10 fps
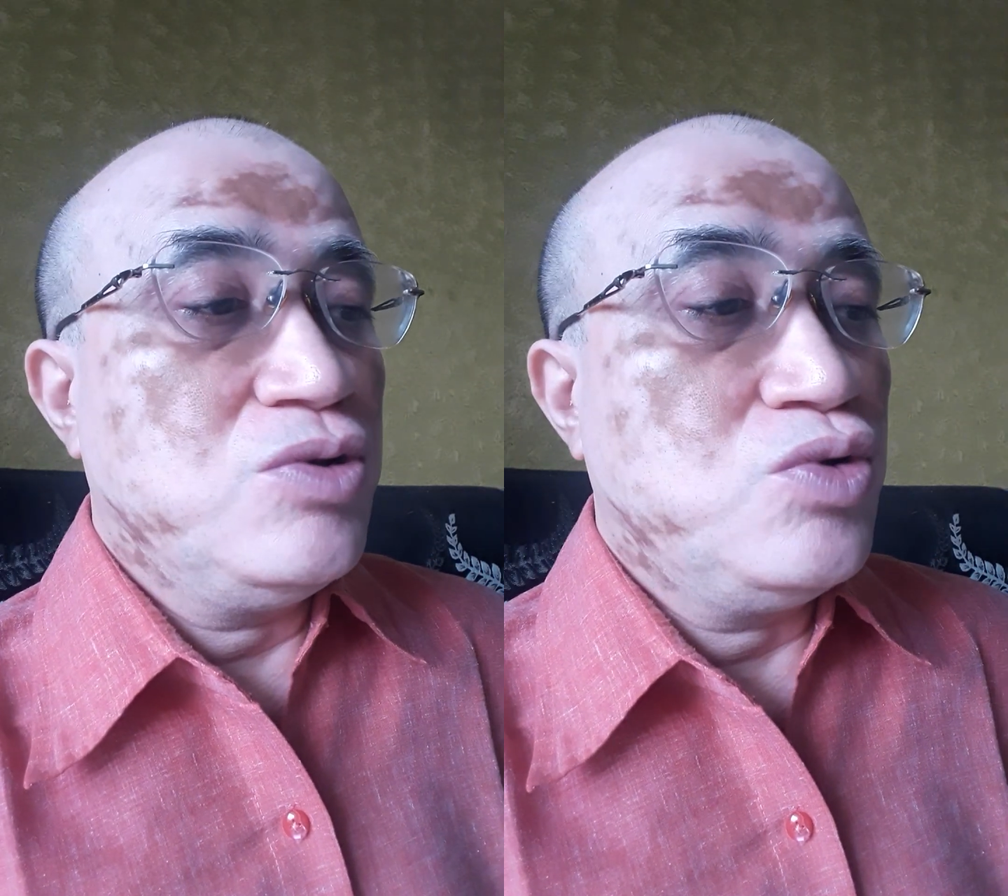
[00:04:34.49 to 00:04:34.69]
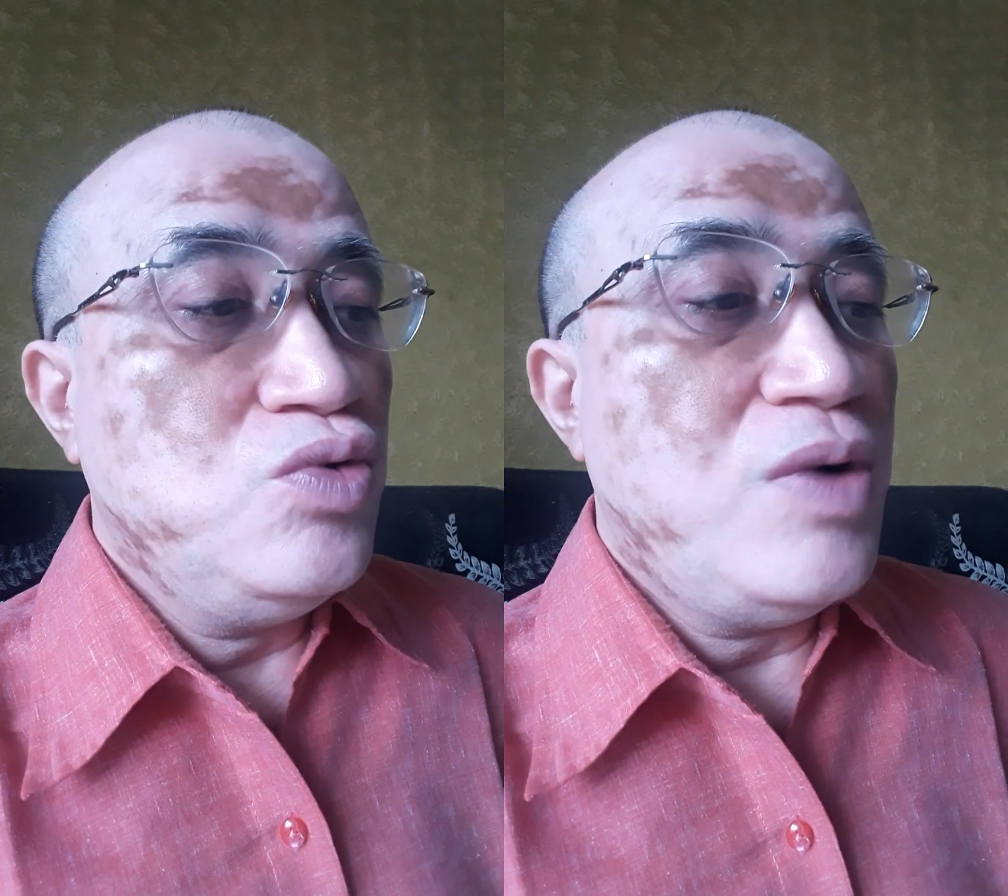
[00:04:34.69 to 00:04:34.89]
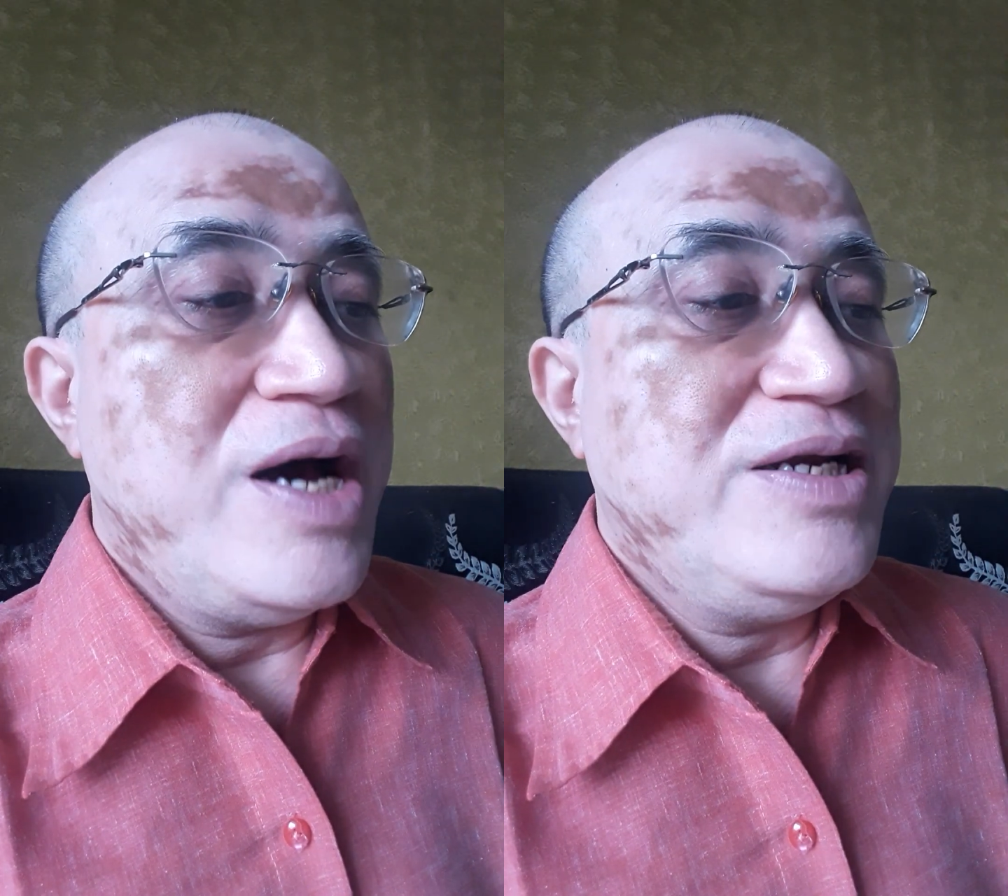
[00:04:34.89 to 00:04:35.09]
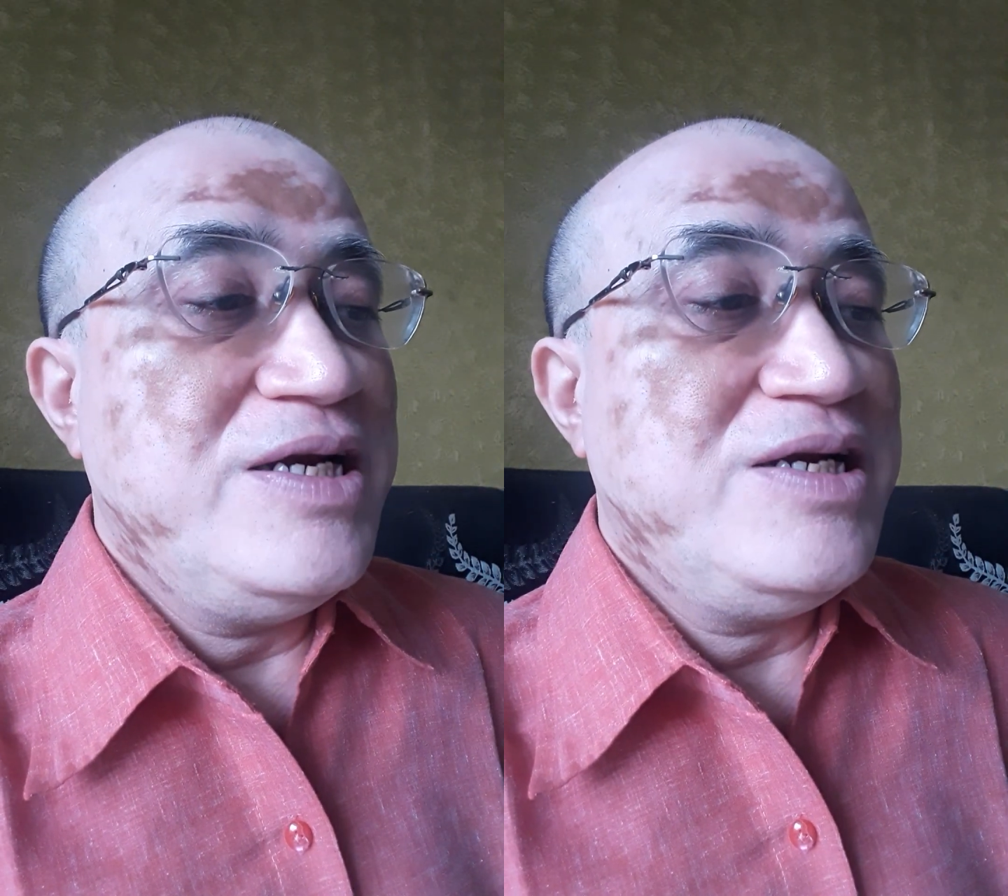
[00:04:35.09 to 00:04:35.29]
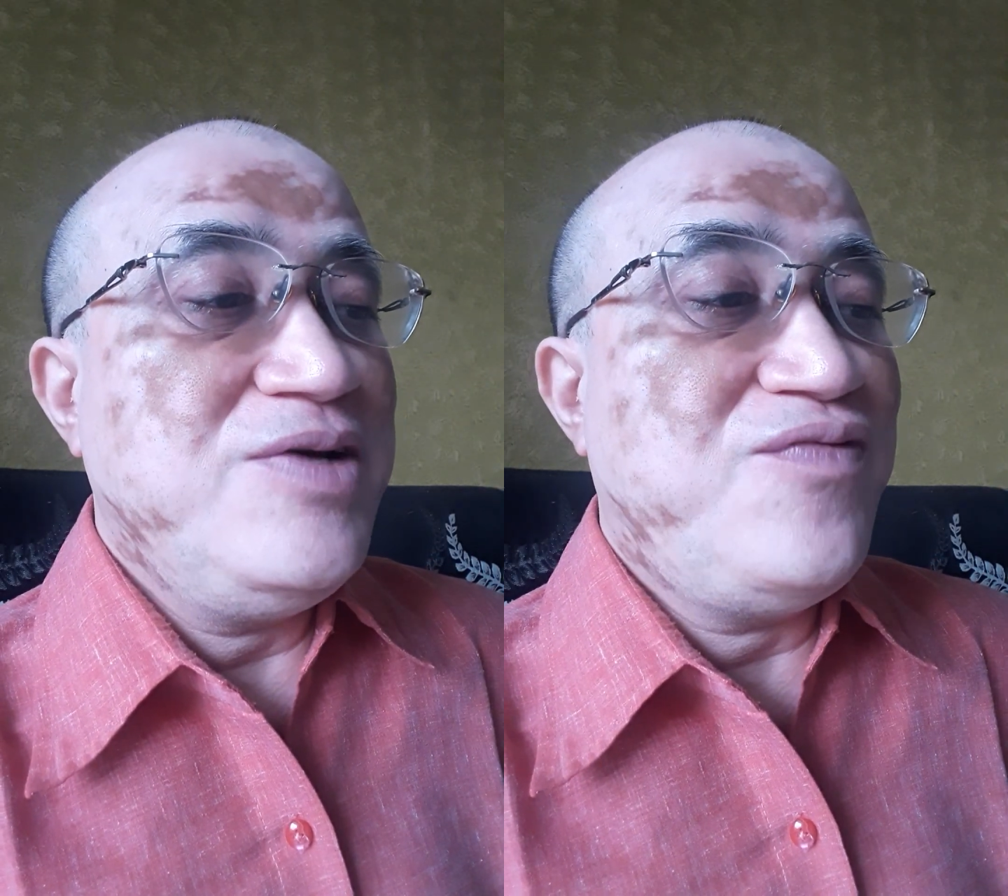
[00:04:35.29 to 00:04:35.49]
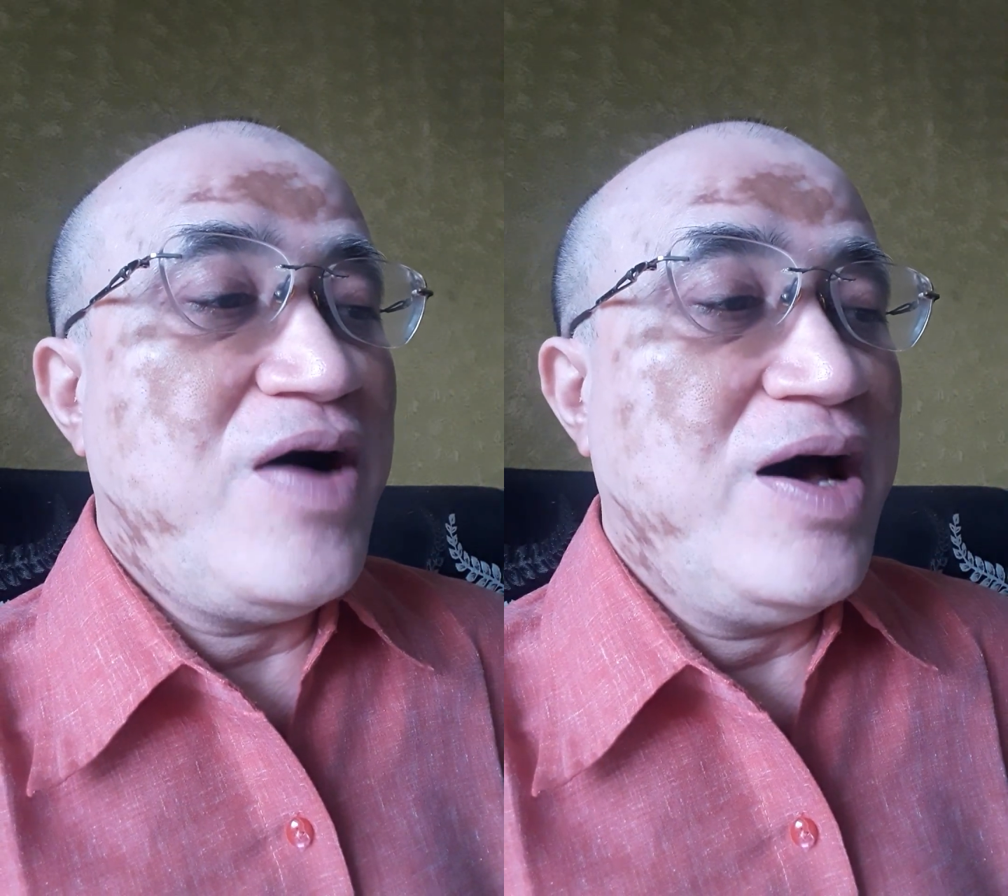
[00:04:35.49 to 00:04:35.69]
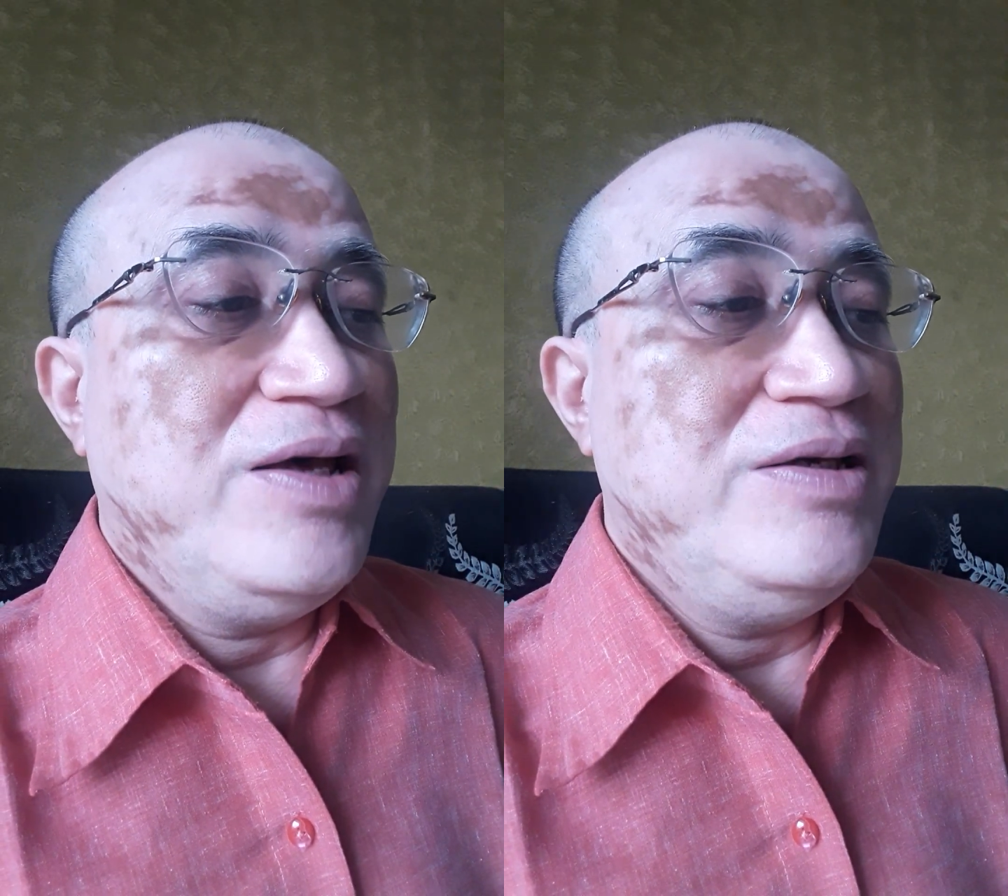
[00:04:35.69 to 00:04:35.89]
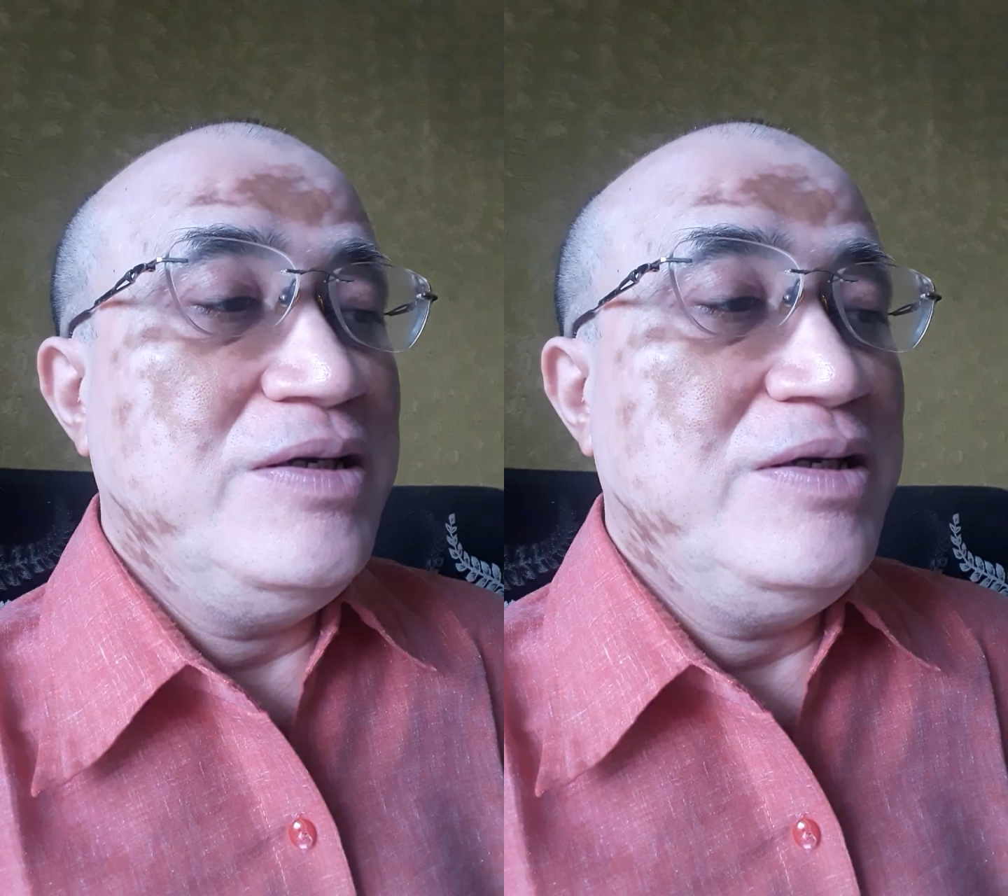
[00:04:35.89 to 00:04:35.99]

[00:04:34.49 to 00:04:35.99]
to identify